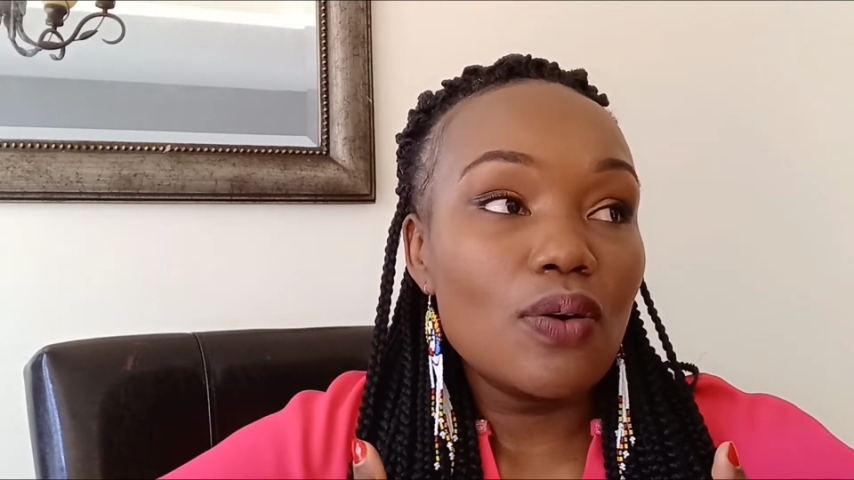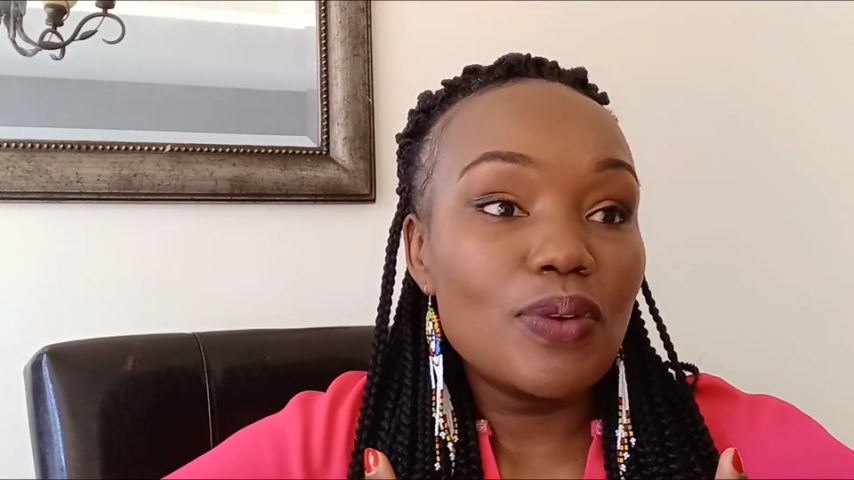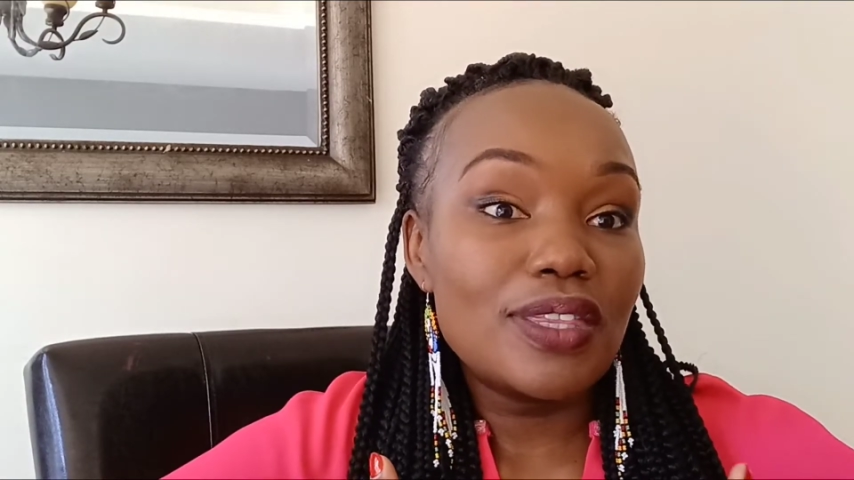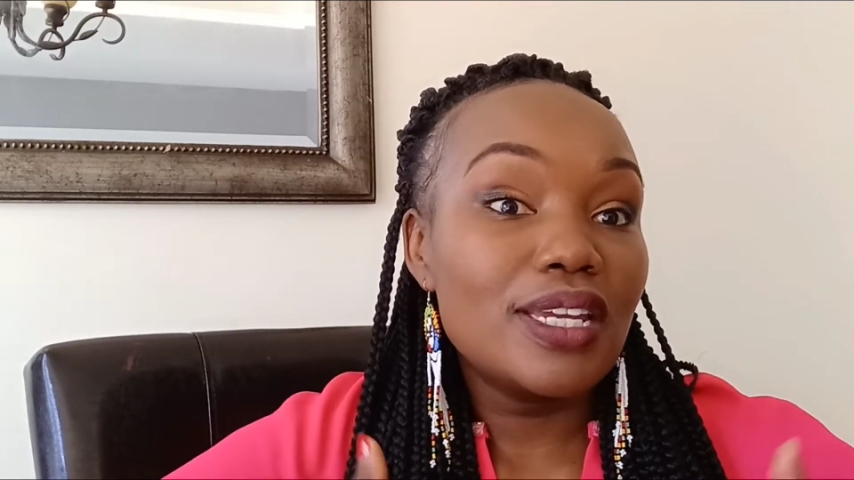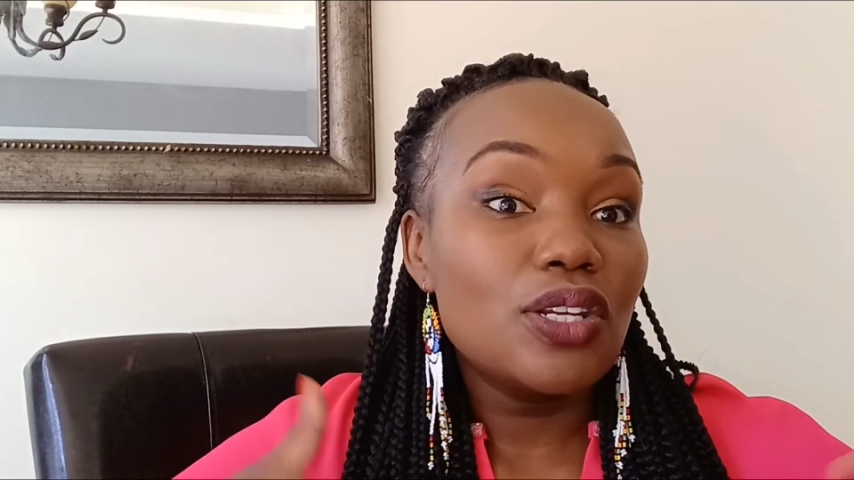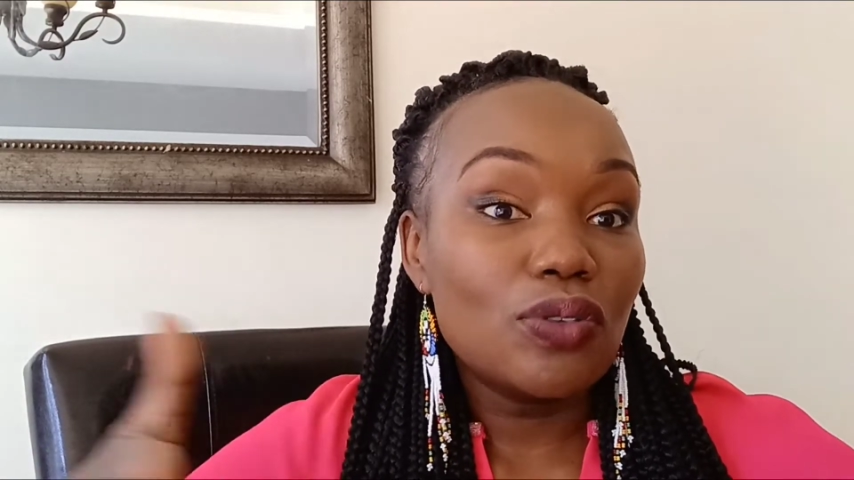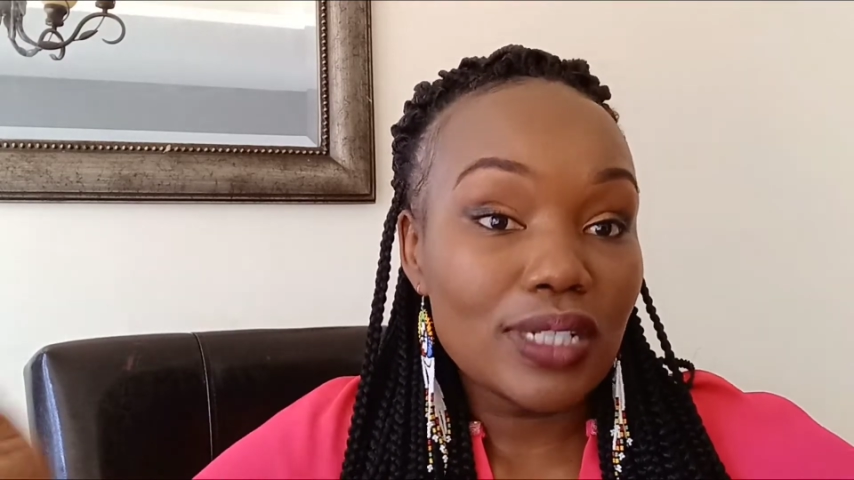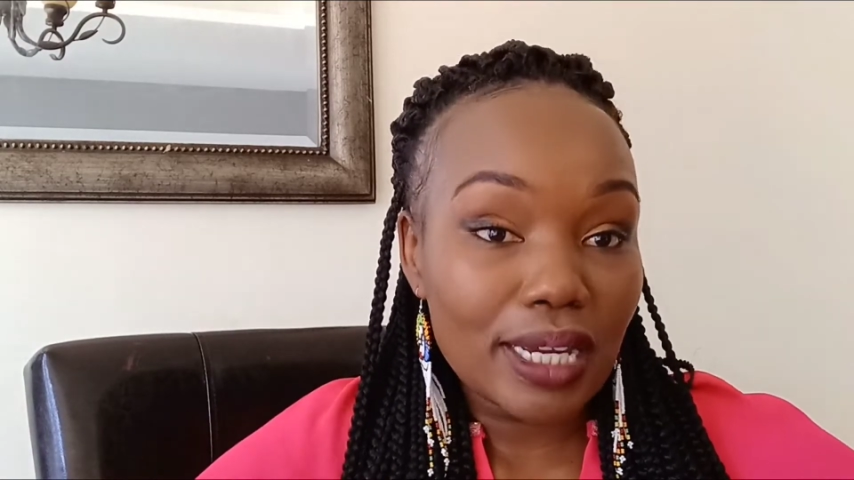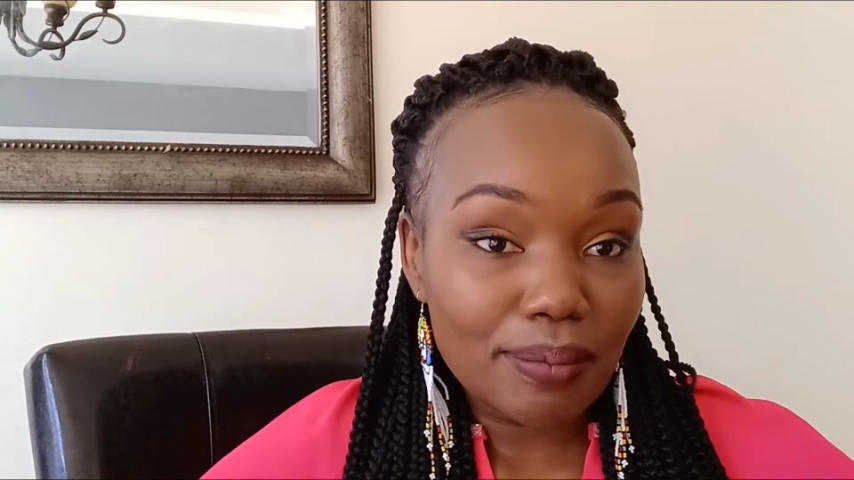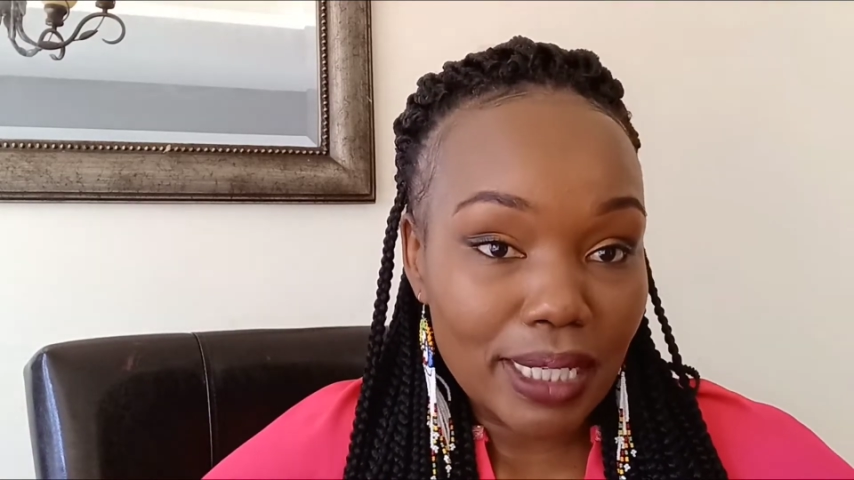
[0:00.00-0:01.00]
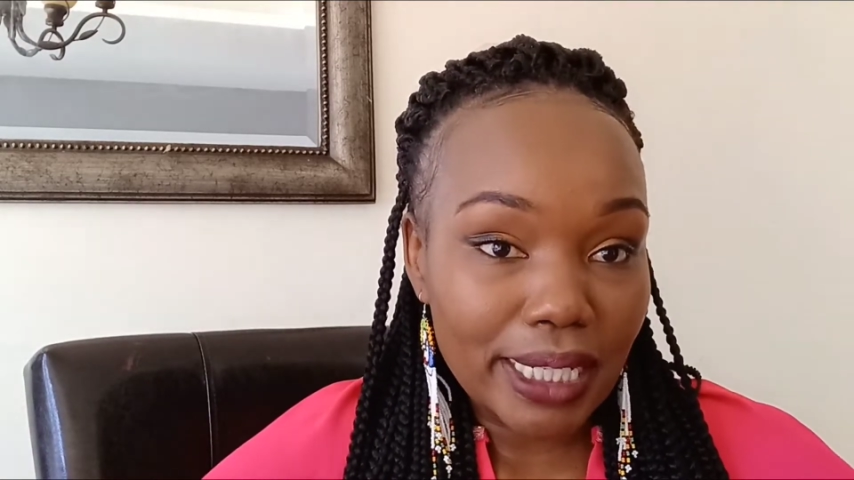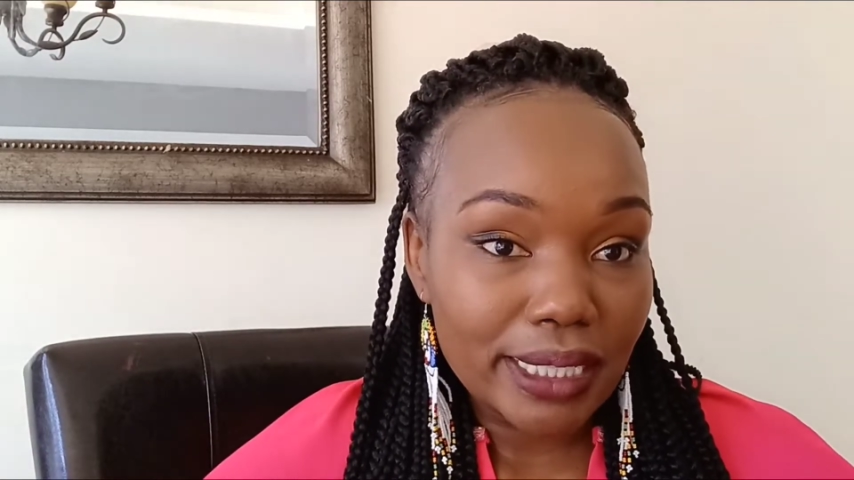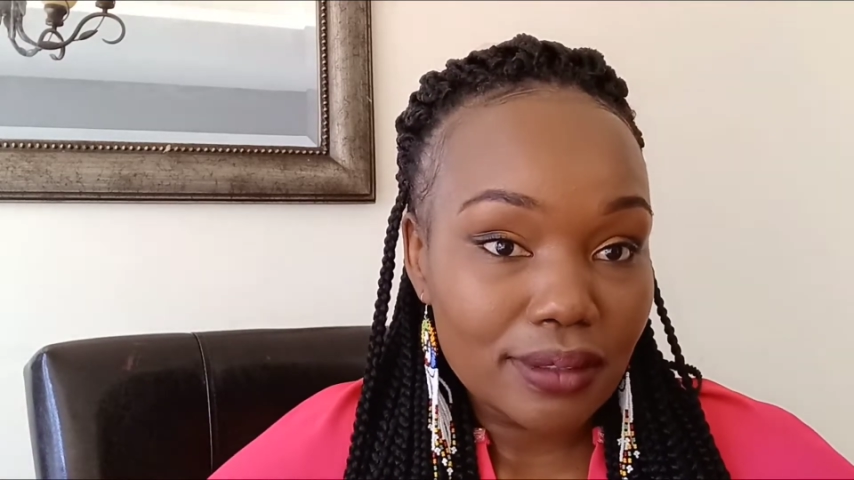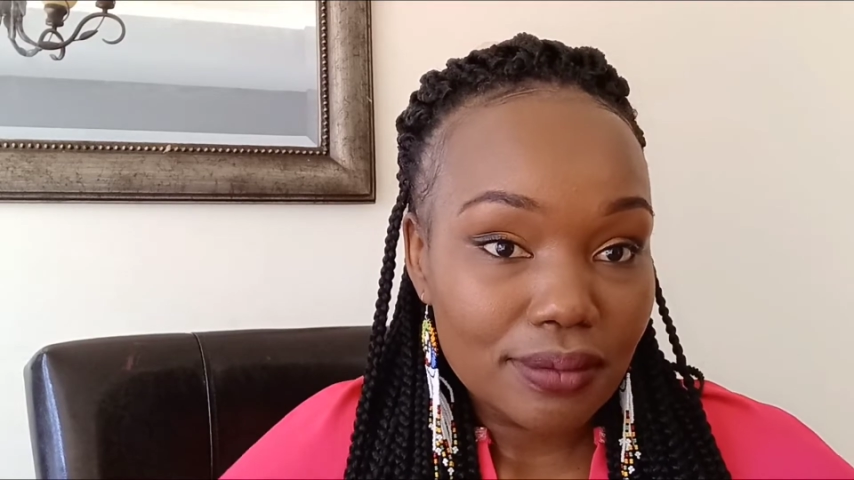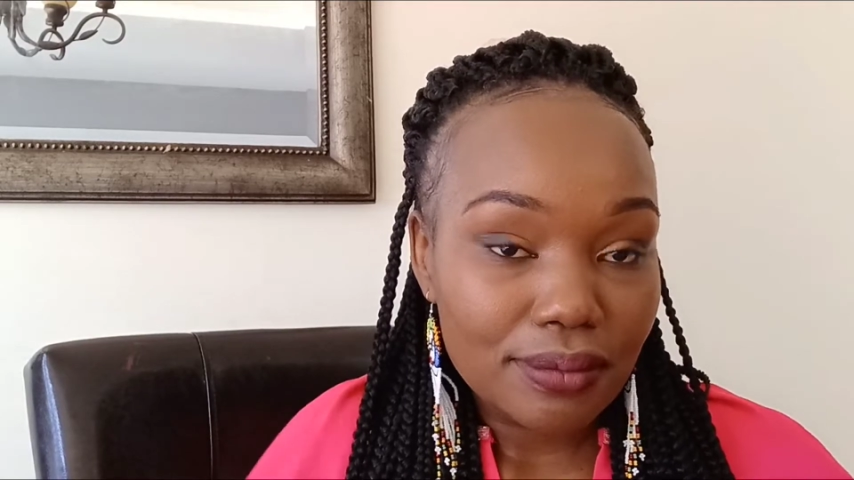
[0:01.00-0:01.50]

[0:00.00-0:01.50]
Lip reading: within your timeline.